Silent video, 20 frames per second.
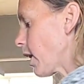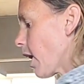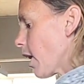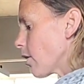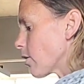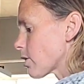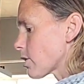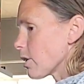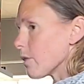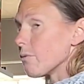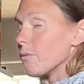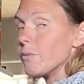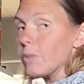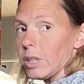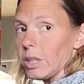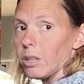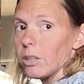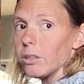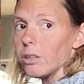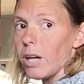now to
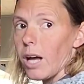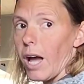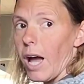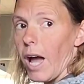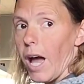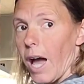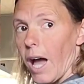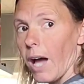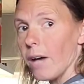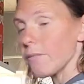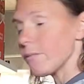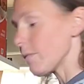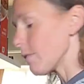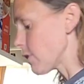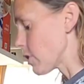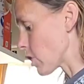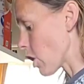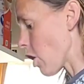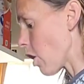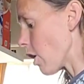fill a half
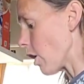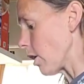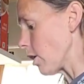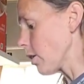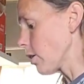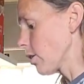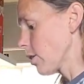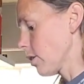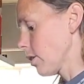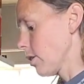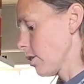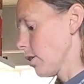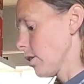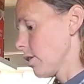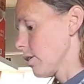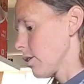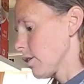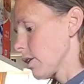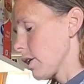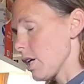jar,
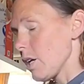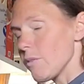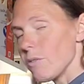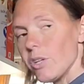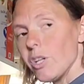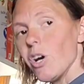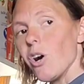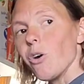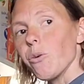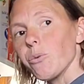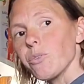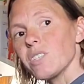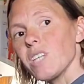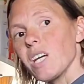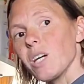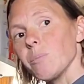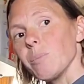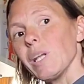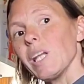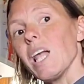even though it would
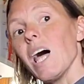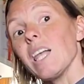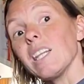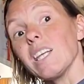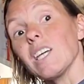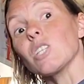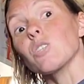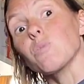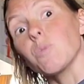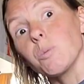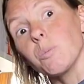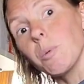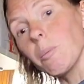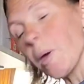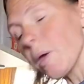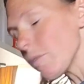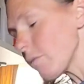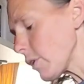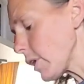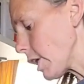take up a lot less room in
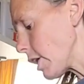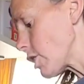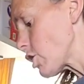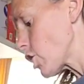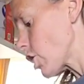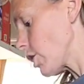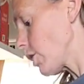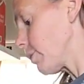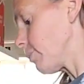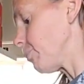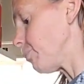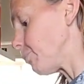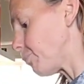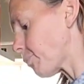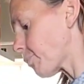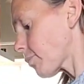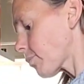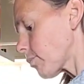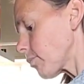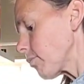my fridge.
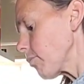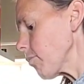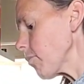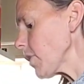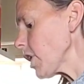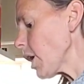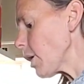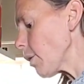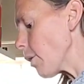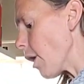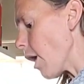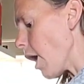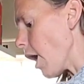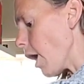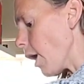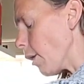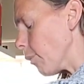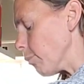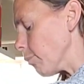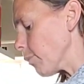
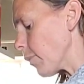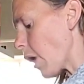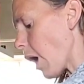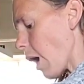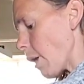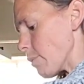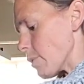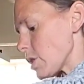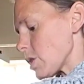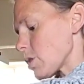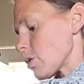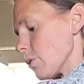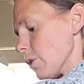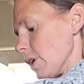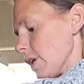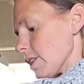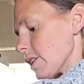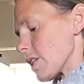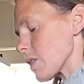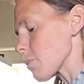I'm just
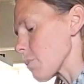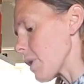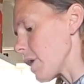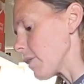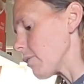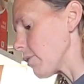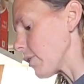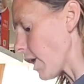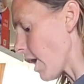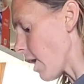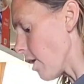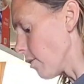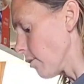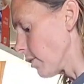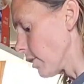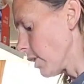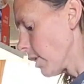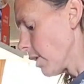doing it this way for now.